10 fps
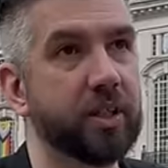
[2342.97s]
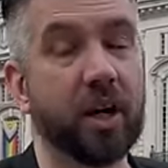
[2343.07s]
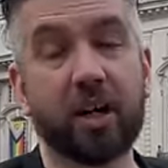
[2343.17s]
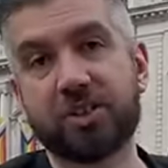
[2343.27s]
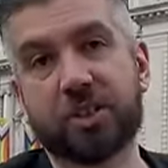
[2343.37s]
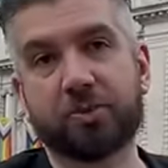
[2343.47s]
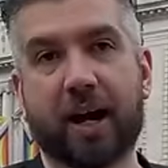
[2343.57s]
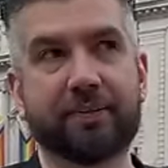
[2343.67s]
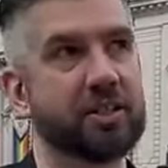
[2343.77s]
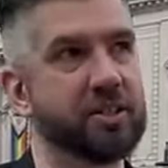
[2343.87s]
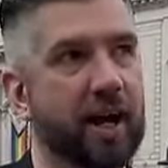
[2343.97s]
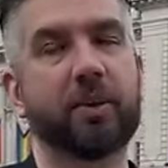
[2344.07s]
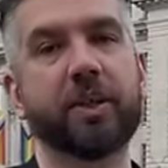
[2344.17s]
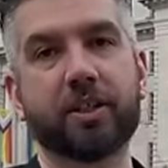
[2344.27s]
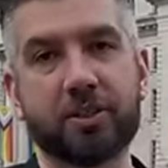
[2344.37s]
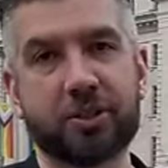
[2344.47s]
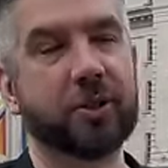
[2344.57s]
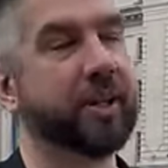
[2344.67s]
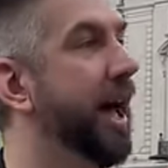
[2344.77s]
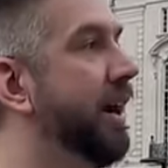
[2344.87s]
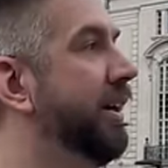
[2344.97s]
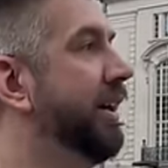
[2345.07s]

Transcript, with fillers: can't stop traffic, so how are you going to do that?"